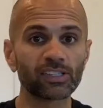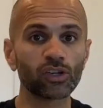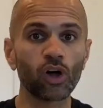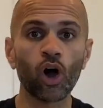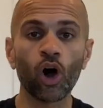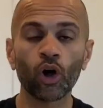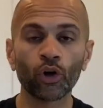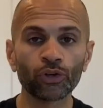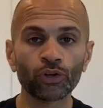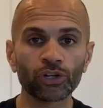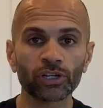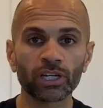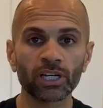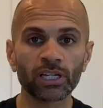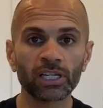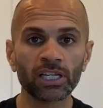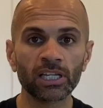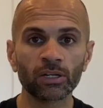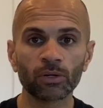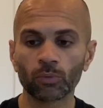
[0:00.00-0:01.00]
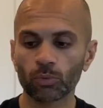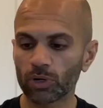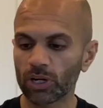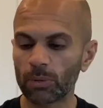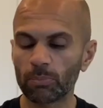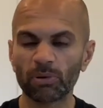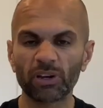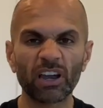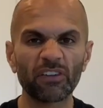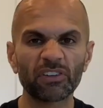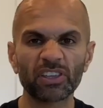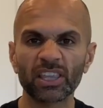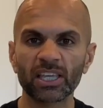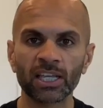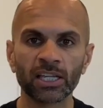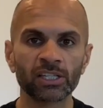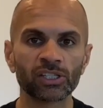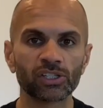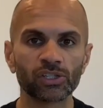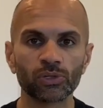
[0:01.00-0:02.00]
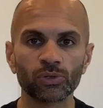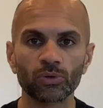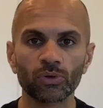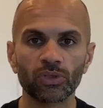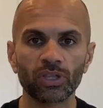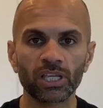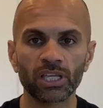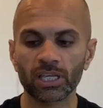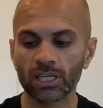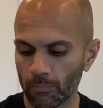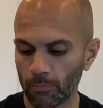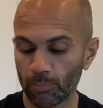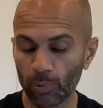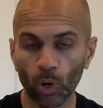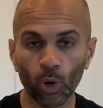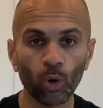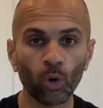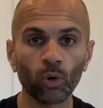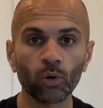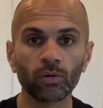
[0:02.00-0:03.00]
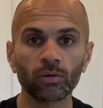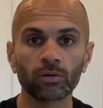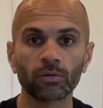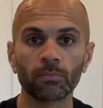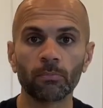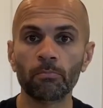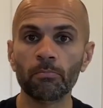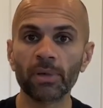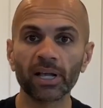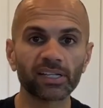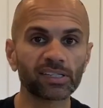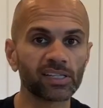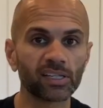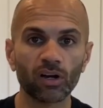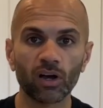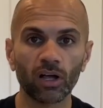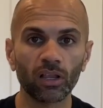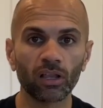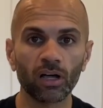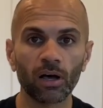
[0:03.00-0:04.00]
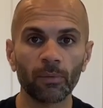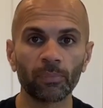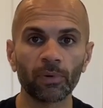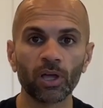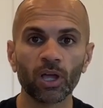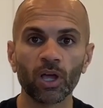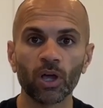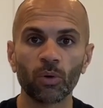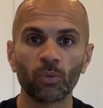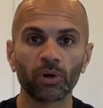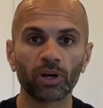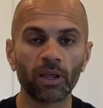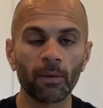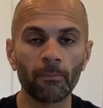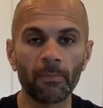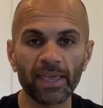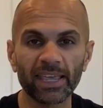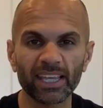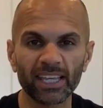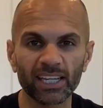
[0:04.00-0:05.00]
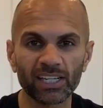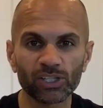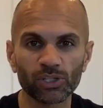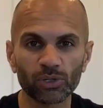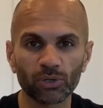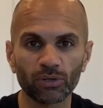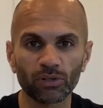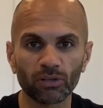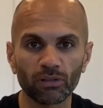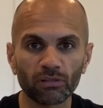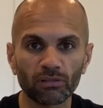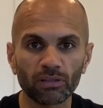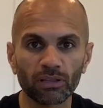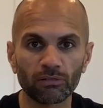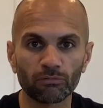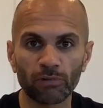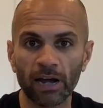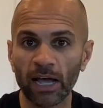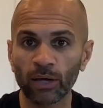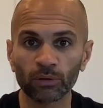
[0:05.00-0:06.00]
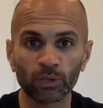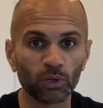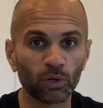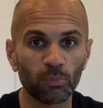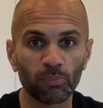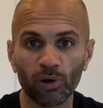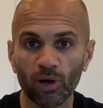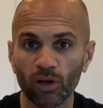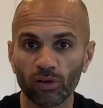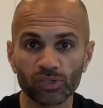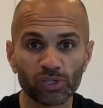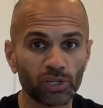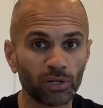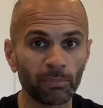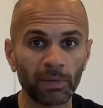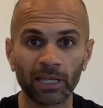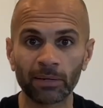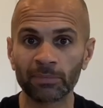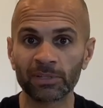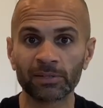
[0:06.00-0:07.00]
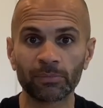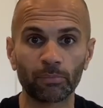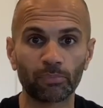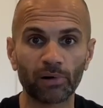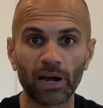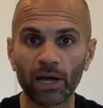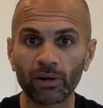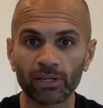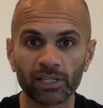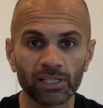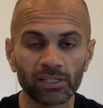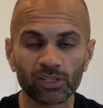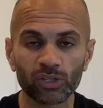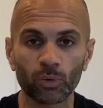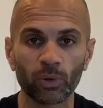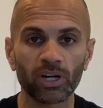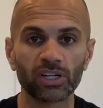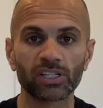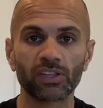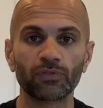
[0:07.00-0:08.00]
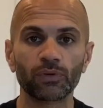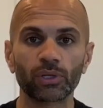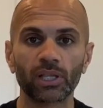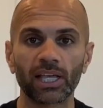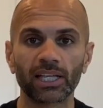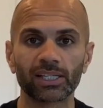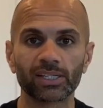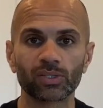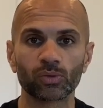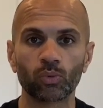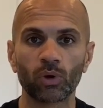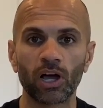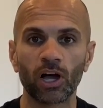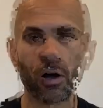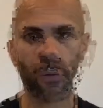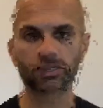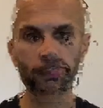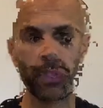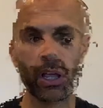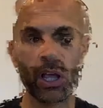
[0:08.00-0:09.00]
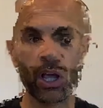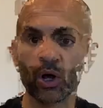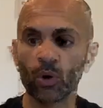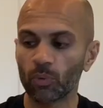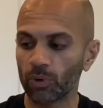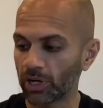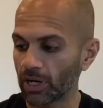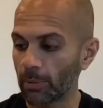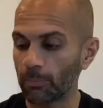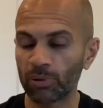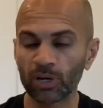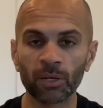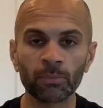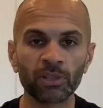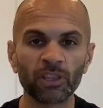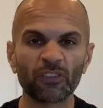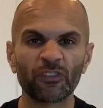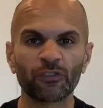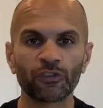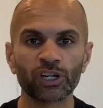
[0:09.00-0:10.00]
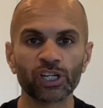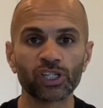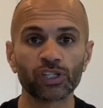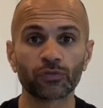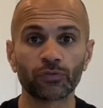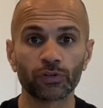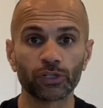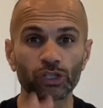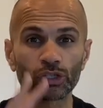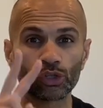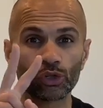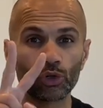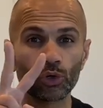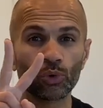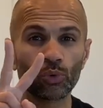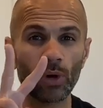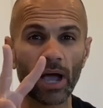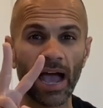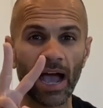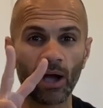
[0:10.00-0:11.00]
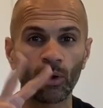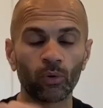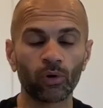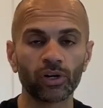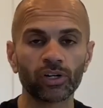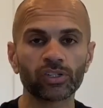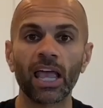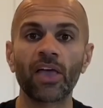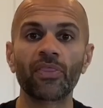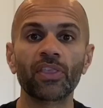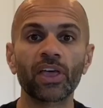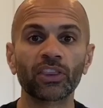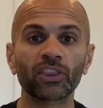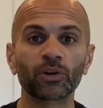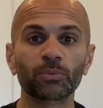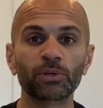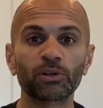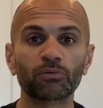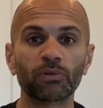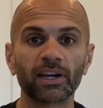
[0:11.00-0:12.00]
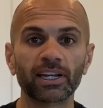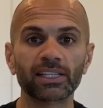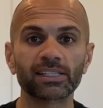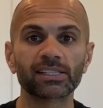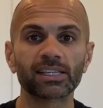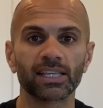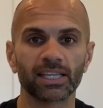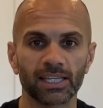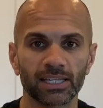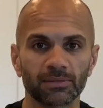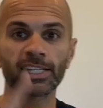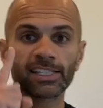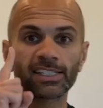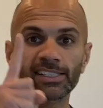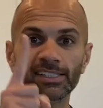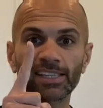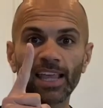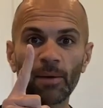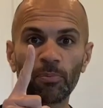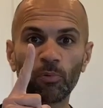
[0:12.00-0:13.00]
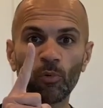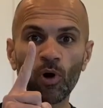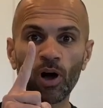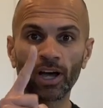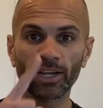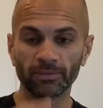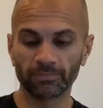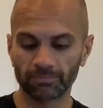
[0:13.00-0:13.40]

all you're gonna need. We're gonna put everything into the bowl, mix it all up. We're gonna make it into round little balls. You can make them into brownie squares if you like as well. We're gonna put them in the fridge for 2 hours and then they'll be ready to eat. Step 1,